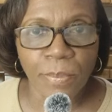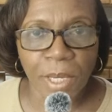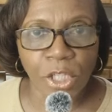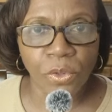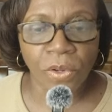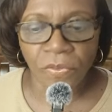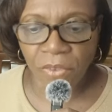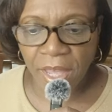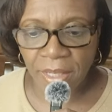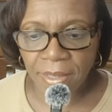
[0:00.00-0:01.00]
the special
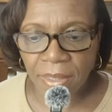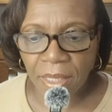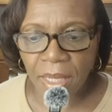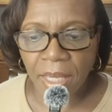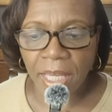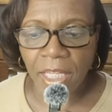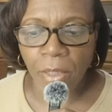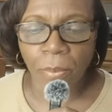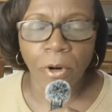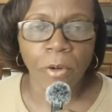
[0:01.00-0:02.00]
effects, and
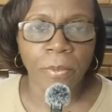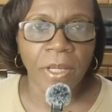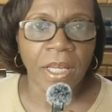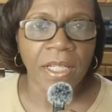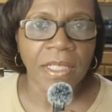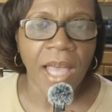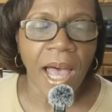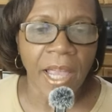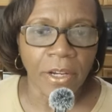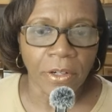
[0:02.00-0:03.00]
appropriate
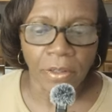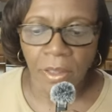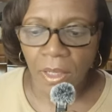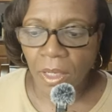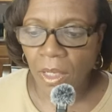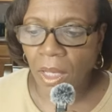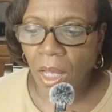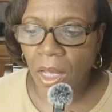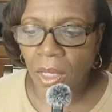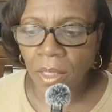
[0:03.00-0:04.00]
attire,
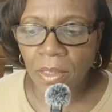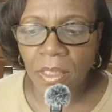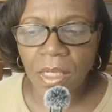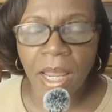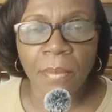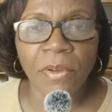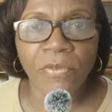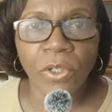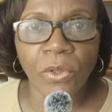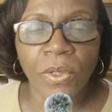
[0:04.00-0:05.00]
uh, to name a
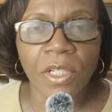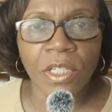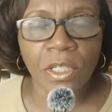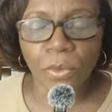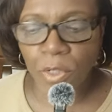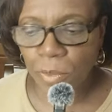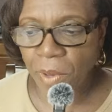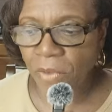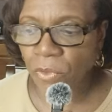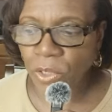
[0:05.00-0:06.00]
few, is
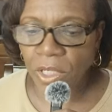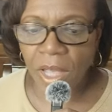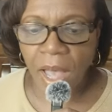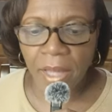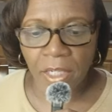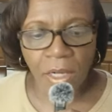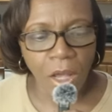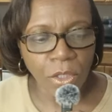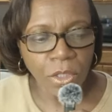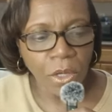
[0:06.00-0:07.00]
disrespectful to God and
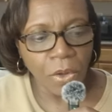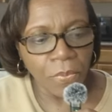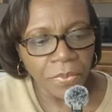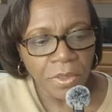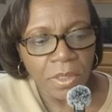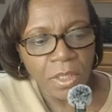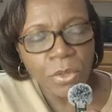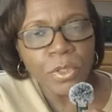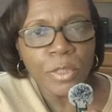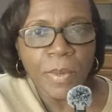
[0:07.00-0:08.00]
also
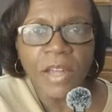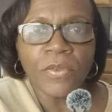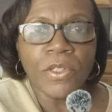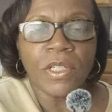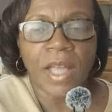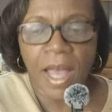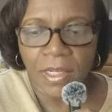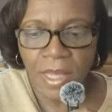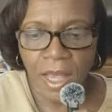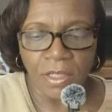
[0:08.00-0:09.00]
disrespectful to
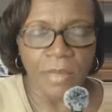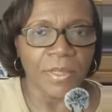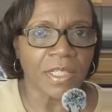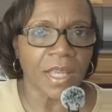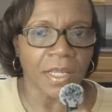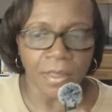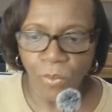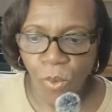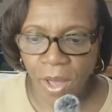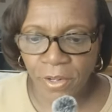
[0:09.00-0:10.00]
God's house. I'm going to take
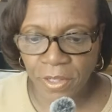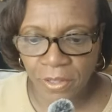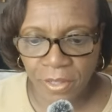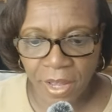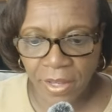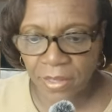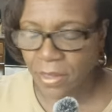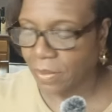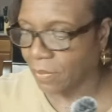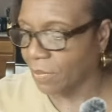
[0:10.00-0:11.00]
some water here,
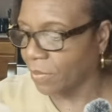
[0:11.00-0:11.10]
guys.